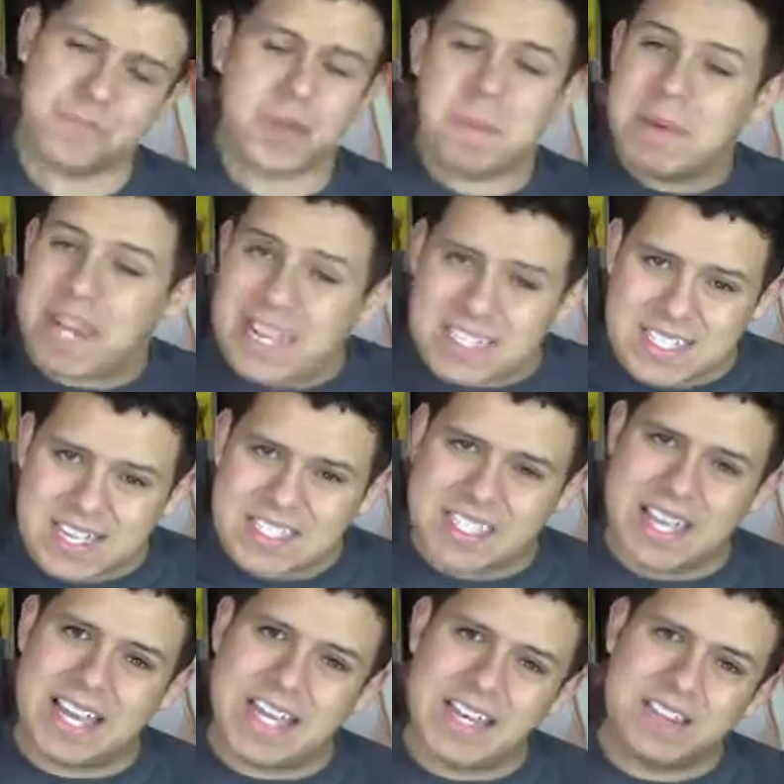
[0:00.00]
But as I
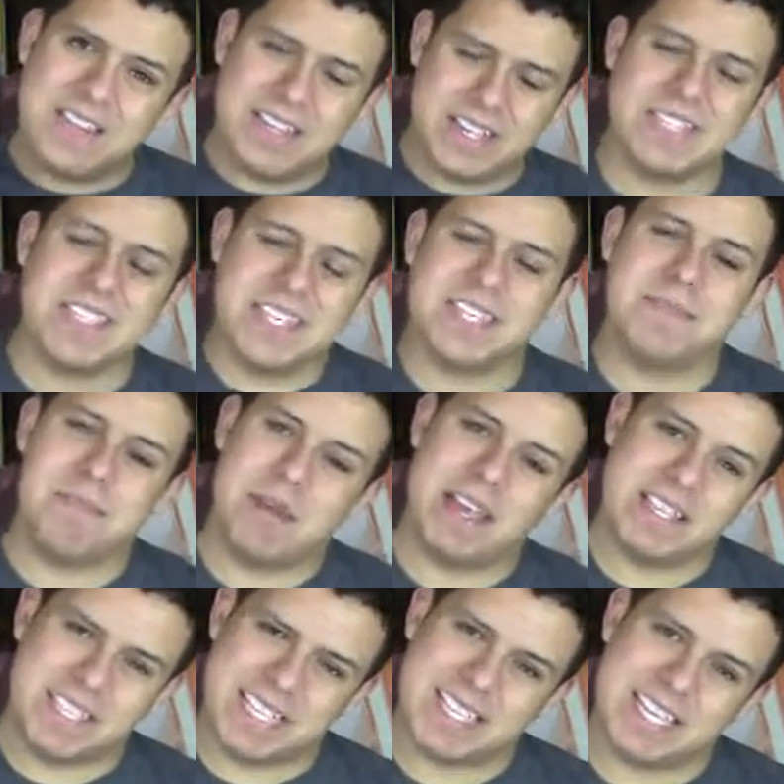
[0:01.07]
said, this is
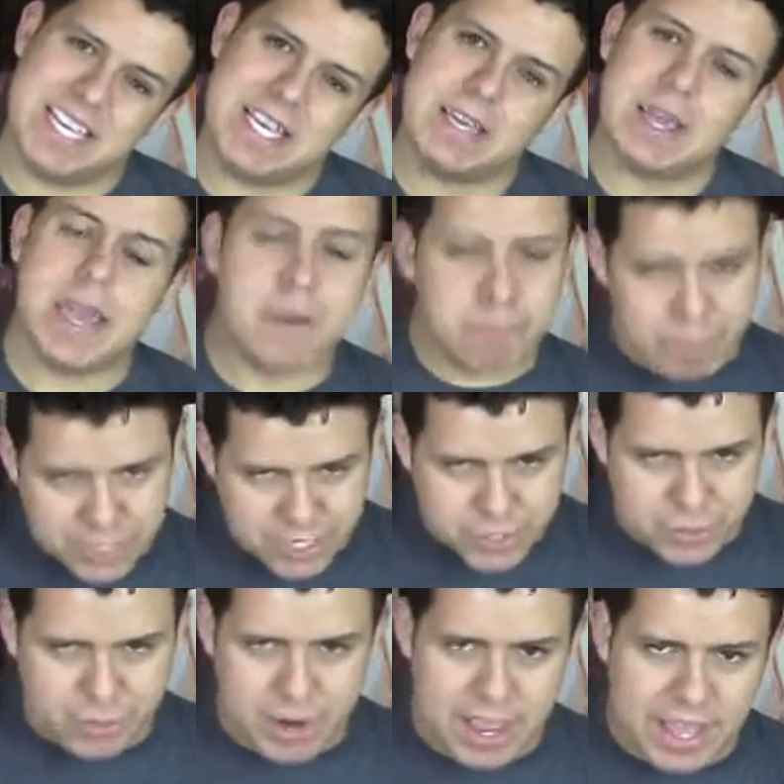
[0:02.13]
basically a
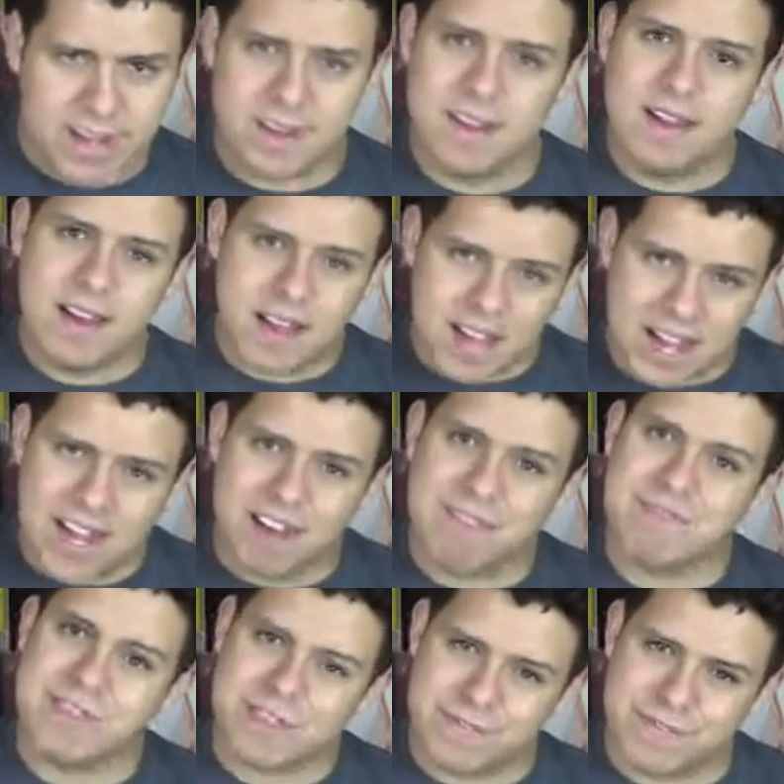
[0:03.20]
retread
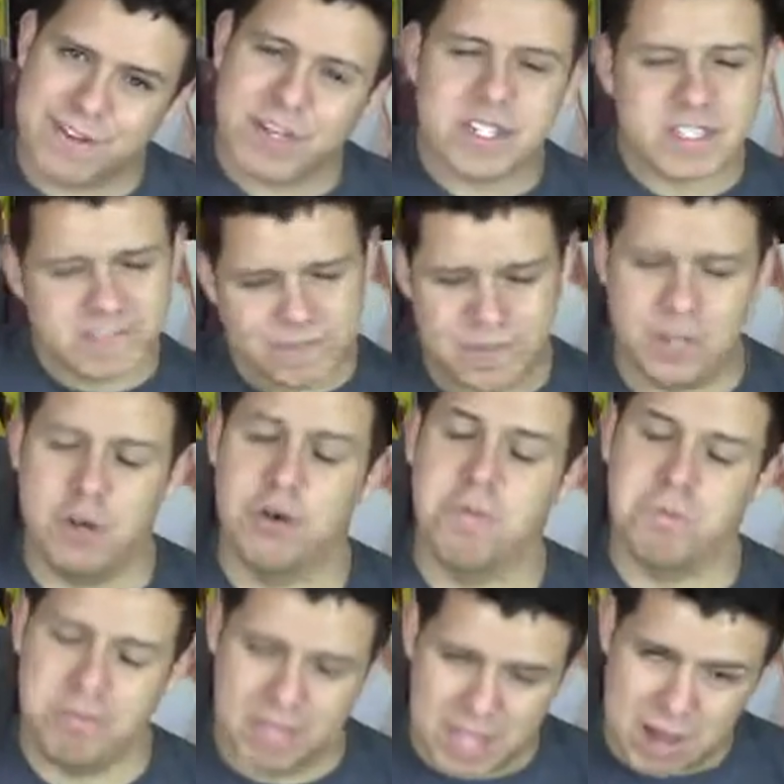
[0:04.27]
of the first film
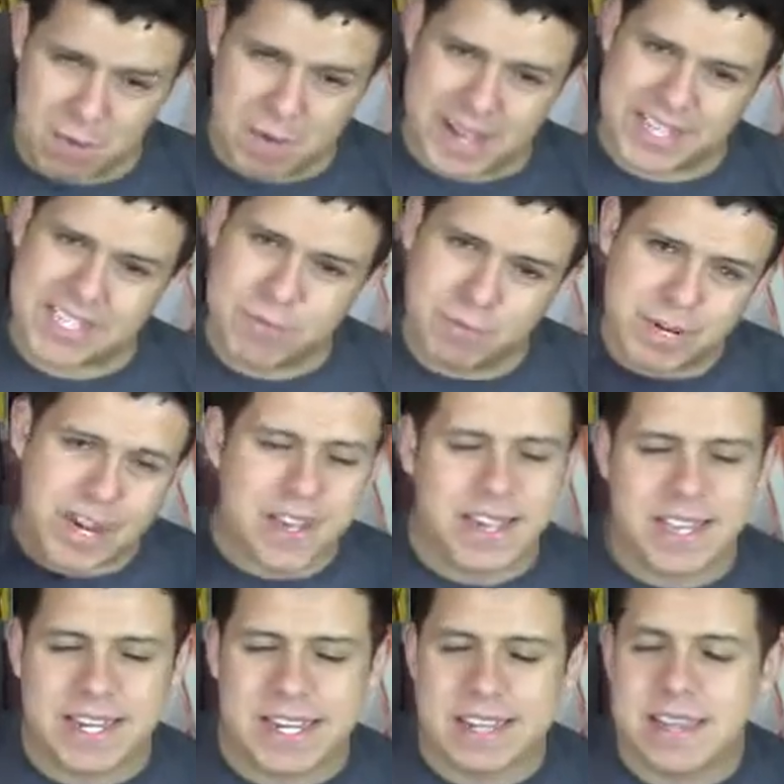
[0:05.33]
plot-wise. So we're not
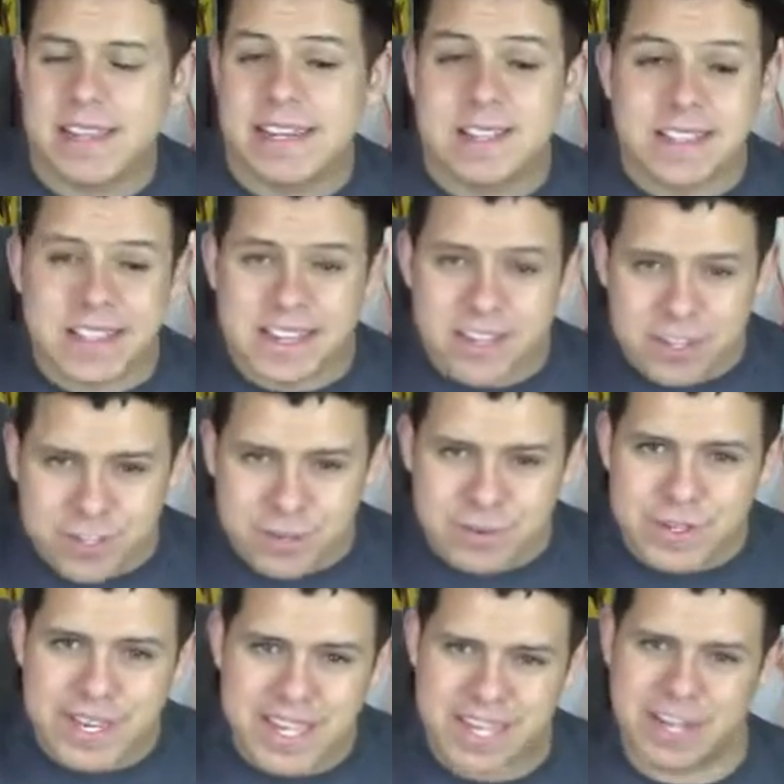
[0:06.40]
getting anything new
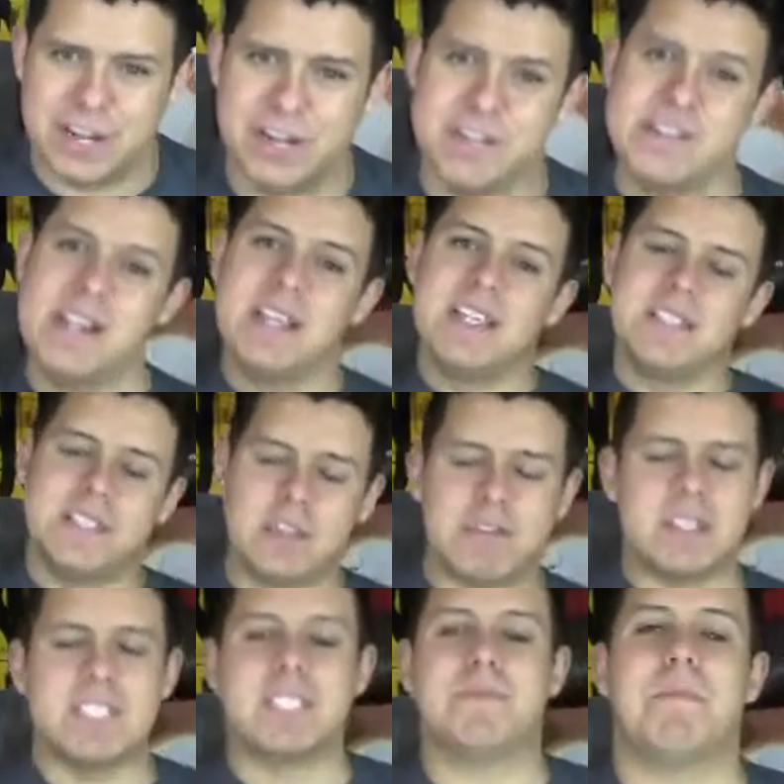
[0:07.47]
here. Don't
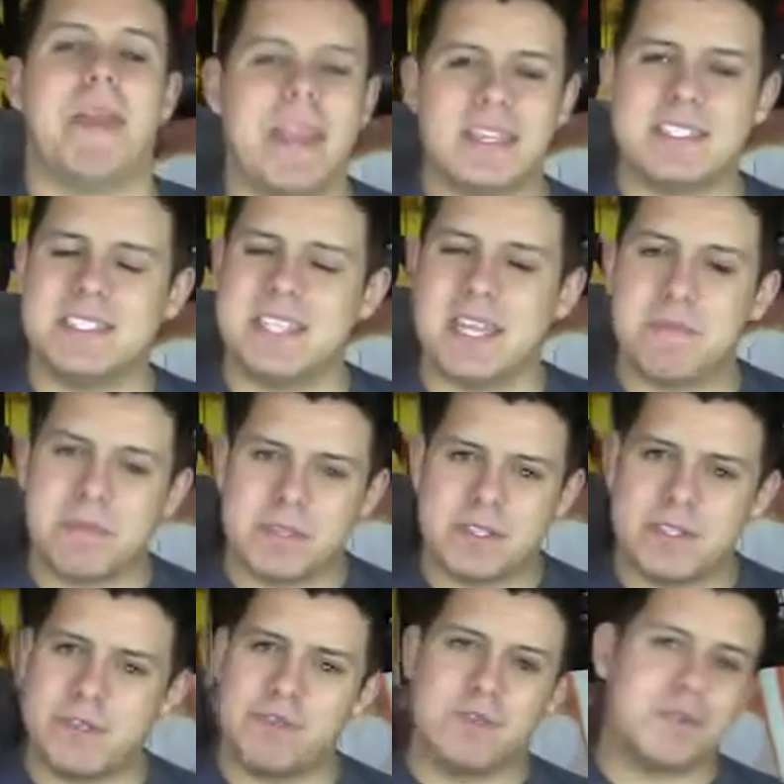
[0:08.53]
expect Neighbors
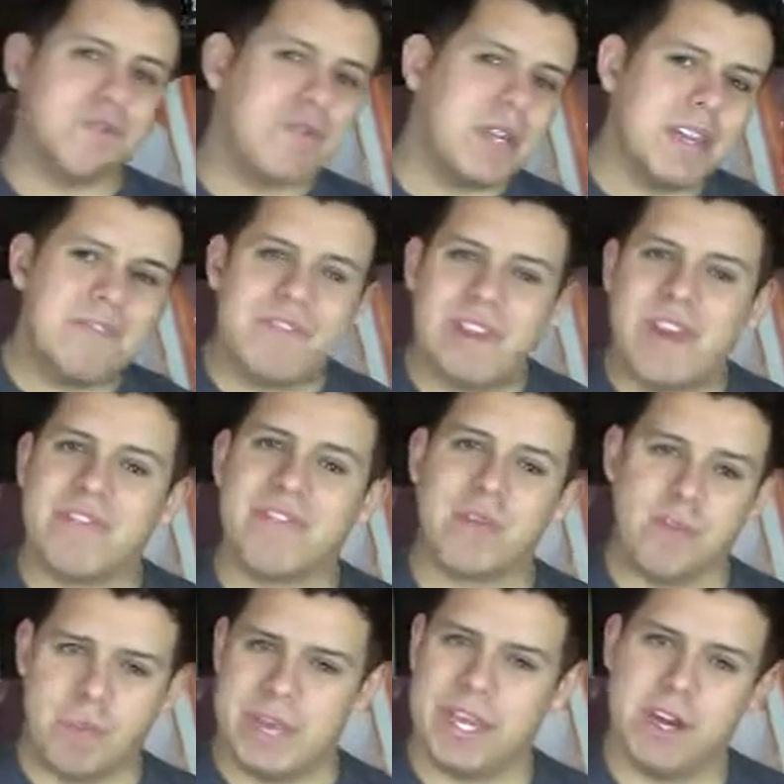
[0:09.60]
2 to reinvent the
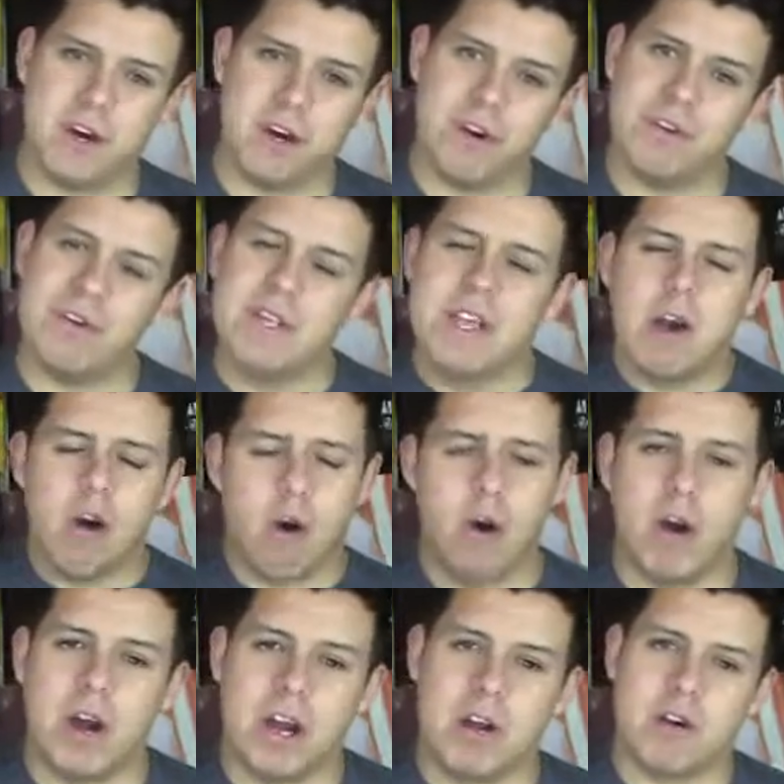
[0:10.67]
wheel
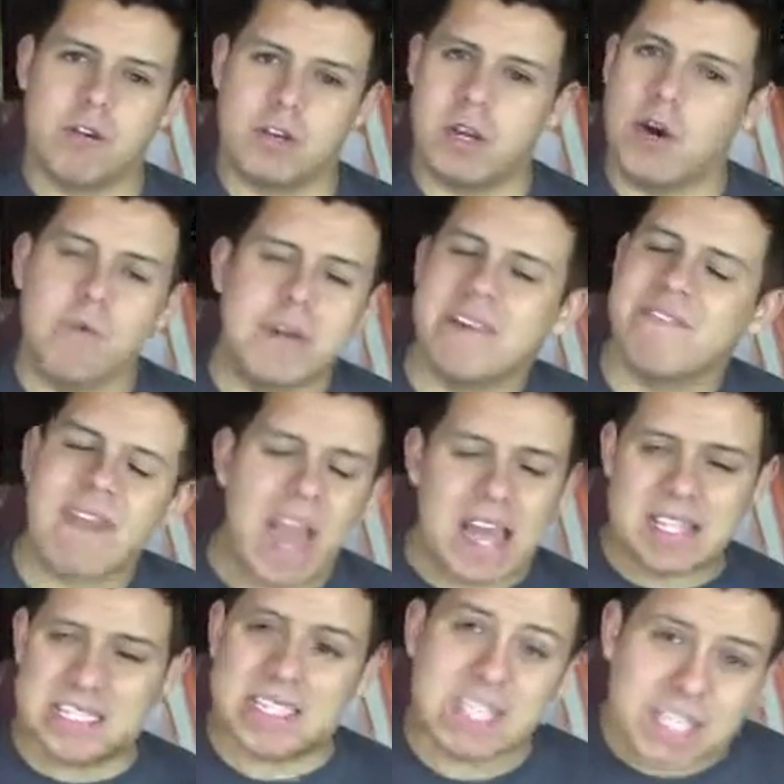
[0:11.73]
or go in a
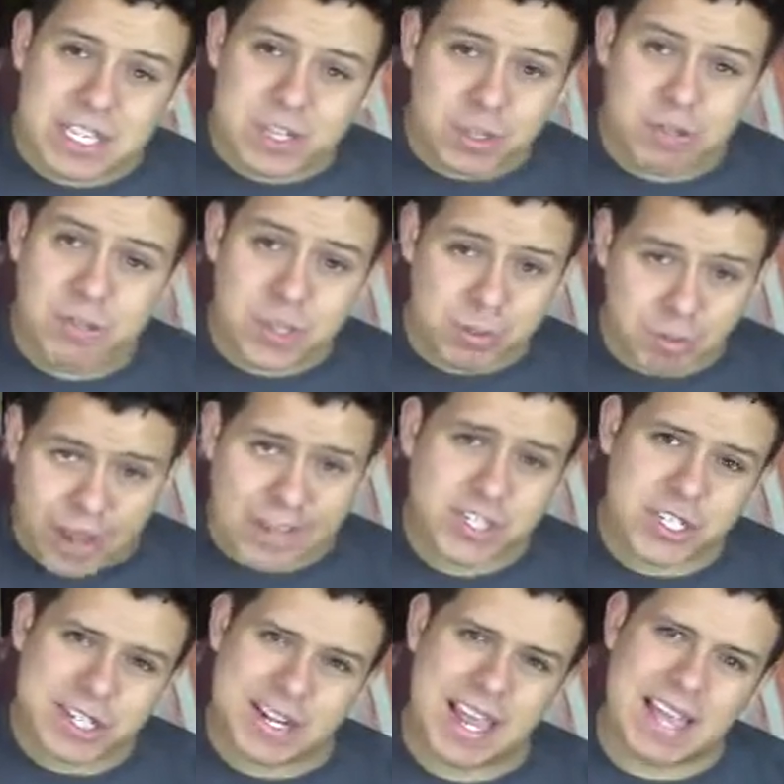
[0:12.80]
vastly new
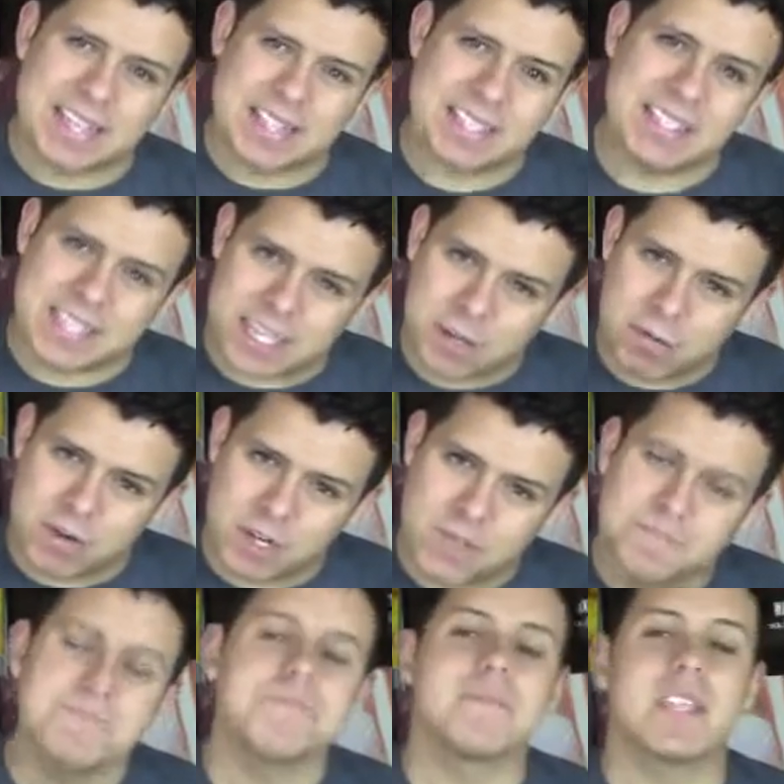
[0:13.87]
direction as a sequel.